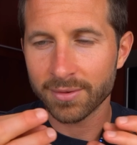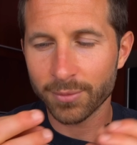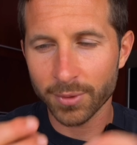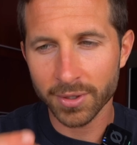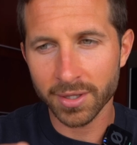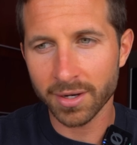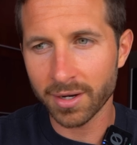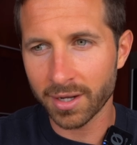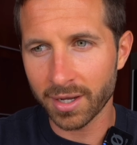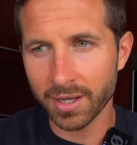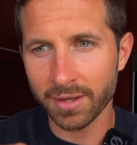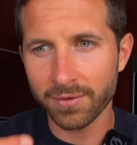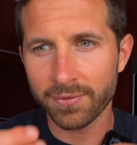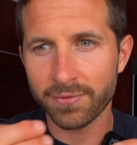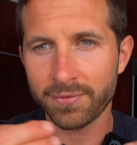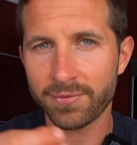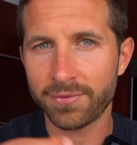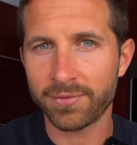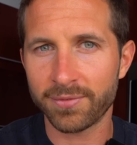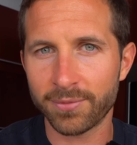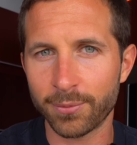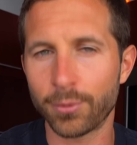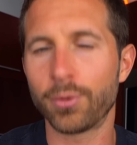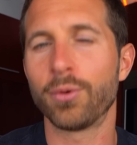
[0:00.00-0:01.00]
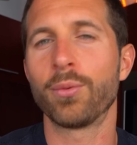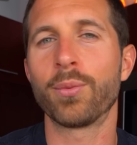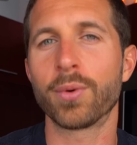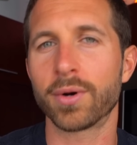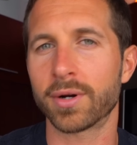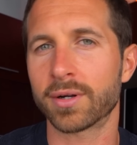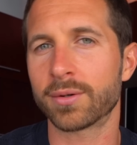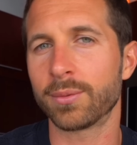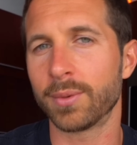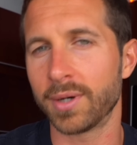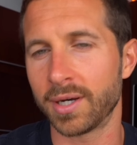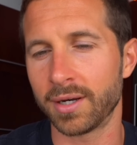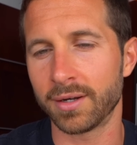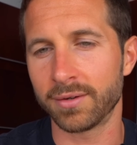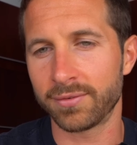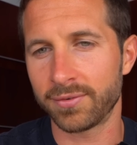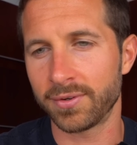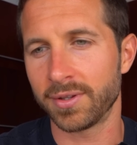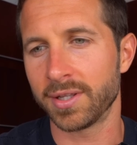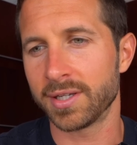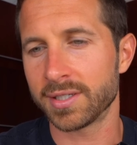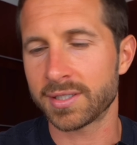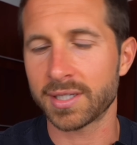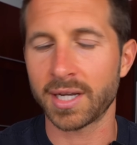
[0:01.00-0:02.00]
with a knife will work well
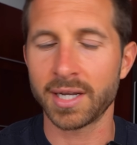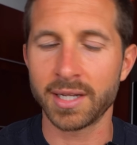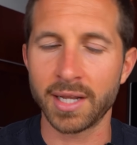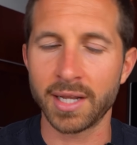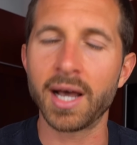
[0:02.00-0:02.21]
for this.